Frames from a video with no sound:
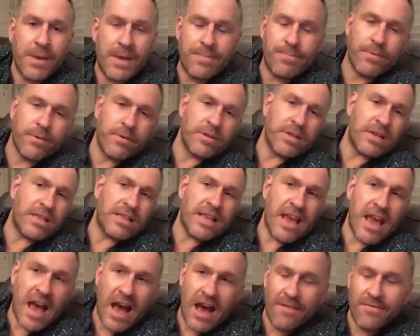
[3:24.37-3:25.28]
people
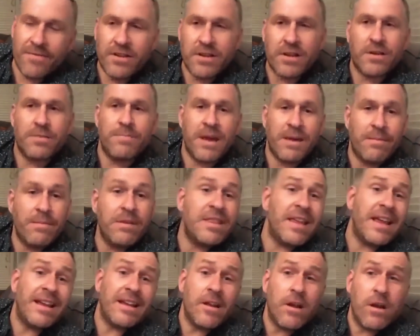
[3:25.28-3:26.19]
that they have to,
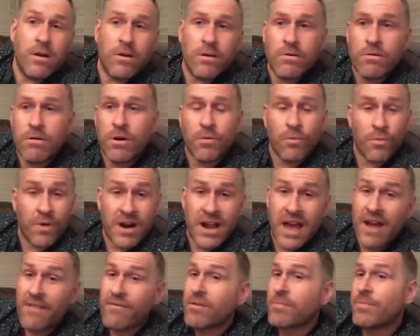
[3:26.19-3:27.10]
maybe they know or
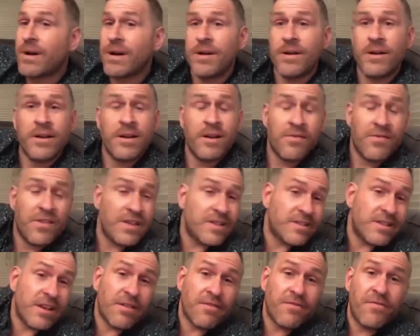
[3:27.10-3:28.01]
whatever, but
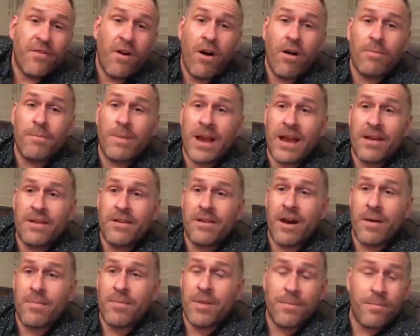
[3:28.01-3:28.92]
that's their fault,
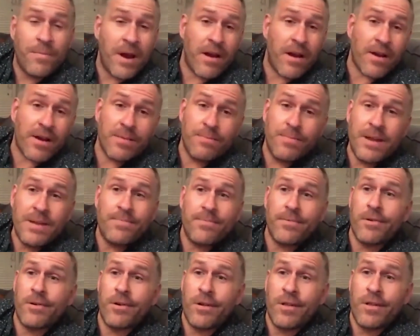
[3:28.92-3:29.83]
man. The American
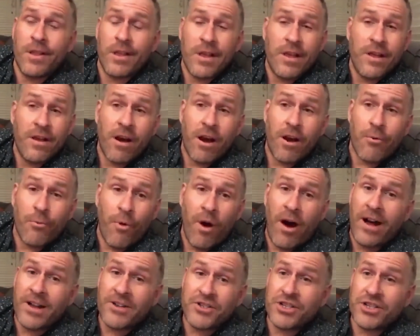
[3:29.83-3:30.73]
people are
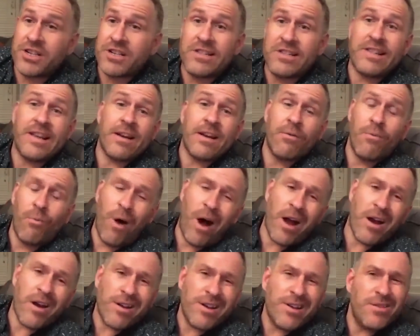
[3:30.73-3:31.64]
watching and saying,
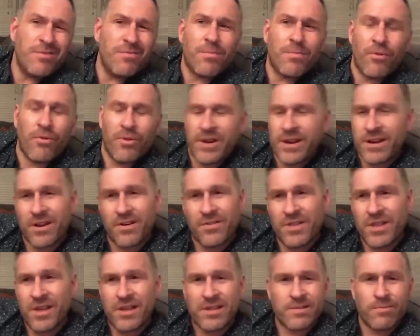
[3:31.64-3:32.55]
why aren't you reporting
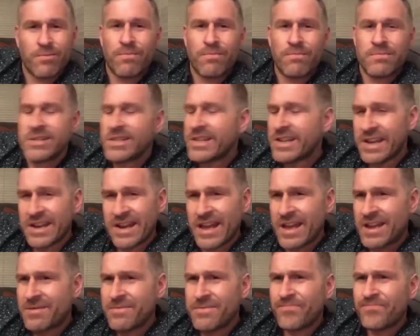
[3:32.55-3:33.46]
on this,
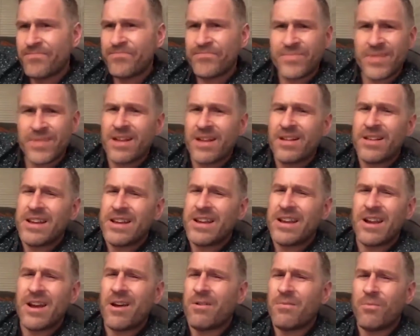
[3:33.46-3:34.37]
CNN?
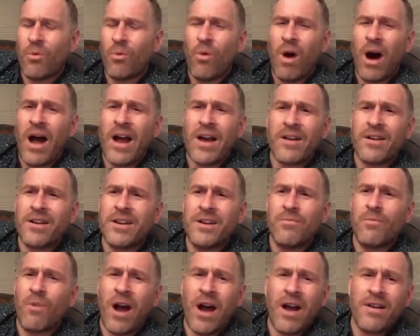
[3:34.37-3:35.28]
You know, why
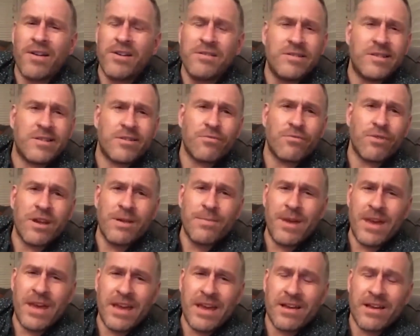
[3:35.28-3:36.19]
are you
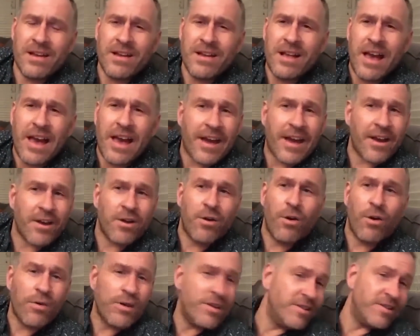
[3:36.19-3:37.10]
screaming at
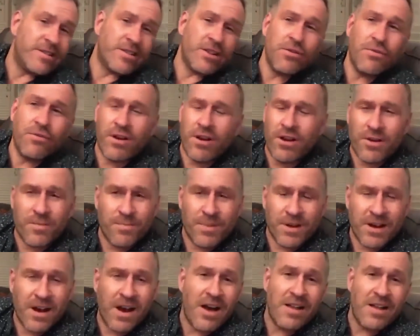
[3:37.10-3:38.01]
Corey Stewart
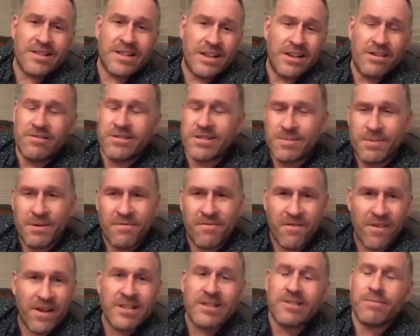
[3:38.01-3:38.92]
because he used to be
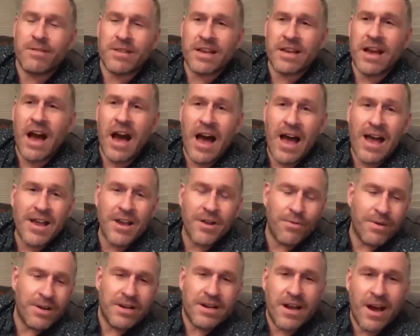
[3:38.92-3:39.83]
friends with a guy
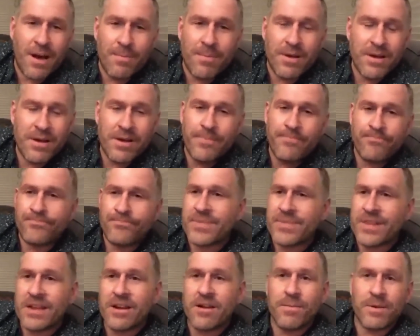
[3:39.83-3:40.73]
who ended up,
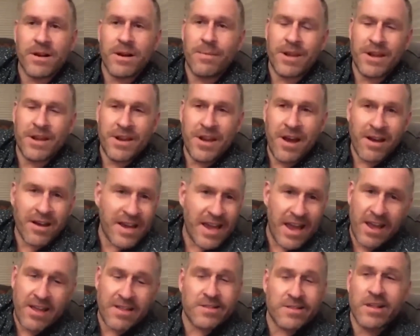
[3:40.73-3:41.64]
you know, becoming a
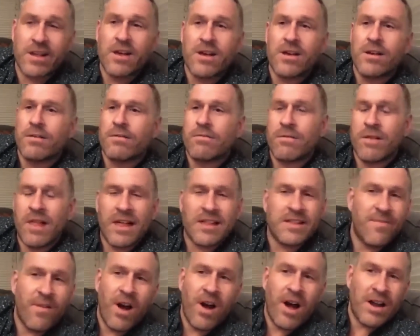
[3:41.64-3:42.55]
nutcase? Well,
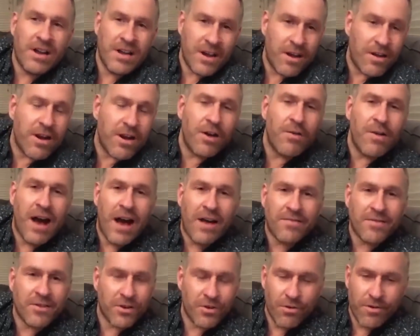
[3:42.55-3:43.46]
that's fine, you know, go
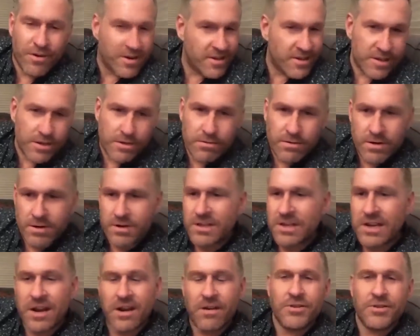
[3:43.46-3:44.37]
after Corey
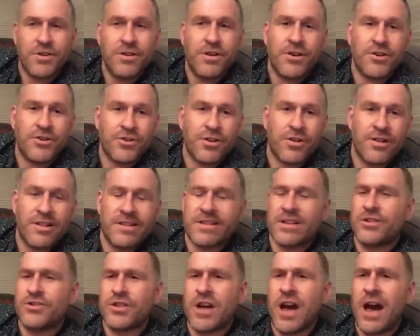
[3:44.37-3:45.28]
Stewart, you know, do your
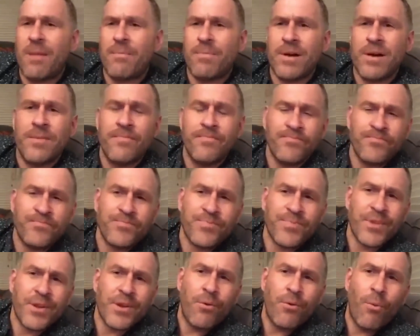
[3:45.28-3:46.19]
journalistic job, but
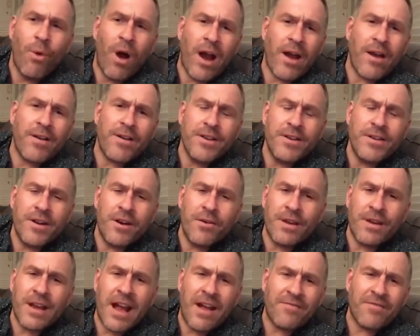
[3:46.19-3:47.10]
why aren't you
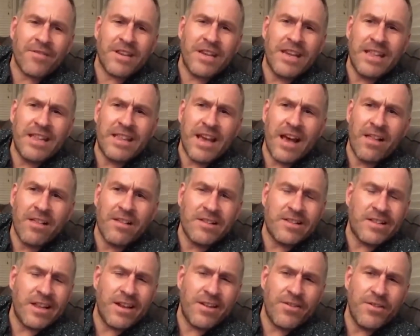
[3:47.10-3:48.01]
going after Keith
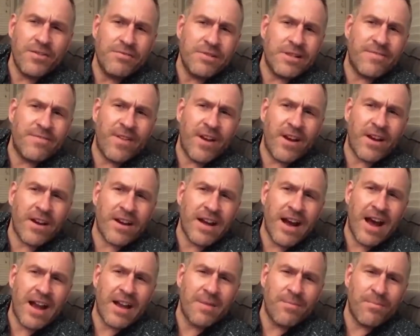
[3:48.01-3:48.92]
Ellison and Louis
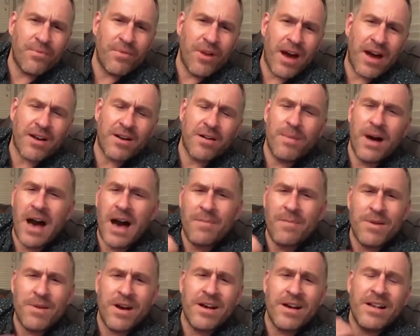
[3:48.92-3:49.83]
Farrakhan and Barack
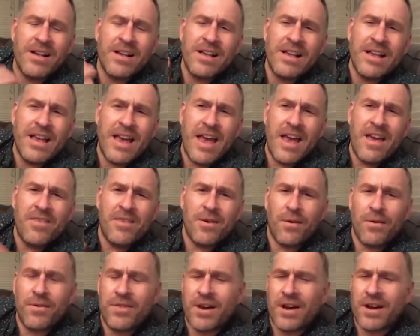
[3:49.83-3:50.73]
Obama
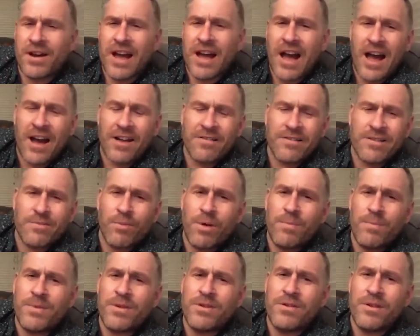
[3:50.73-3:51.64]
and the
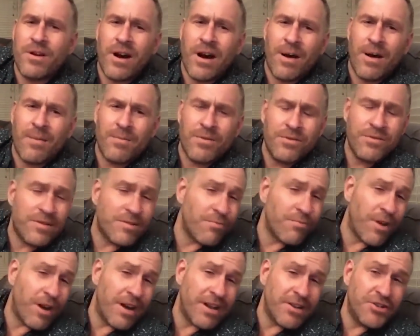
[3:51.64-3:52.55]
congresswoman
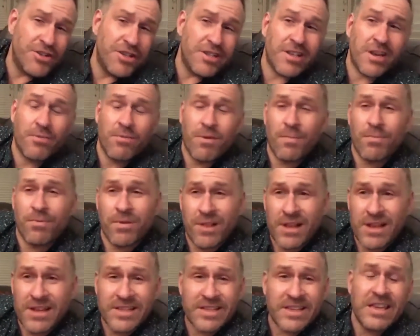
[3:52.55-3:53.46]
who's running, she's going to
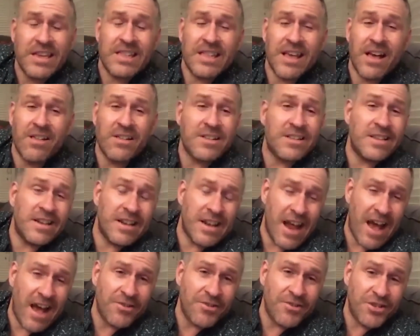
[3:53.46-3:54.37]
replace Keith
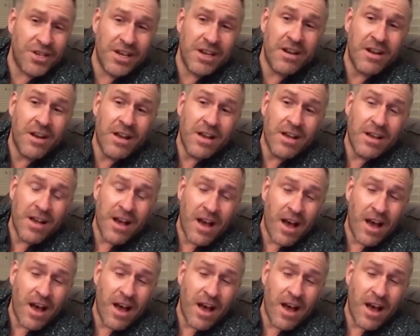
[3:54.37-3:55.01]
Ellison and how she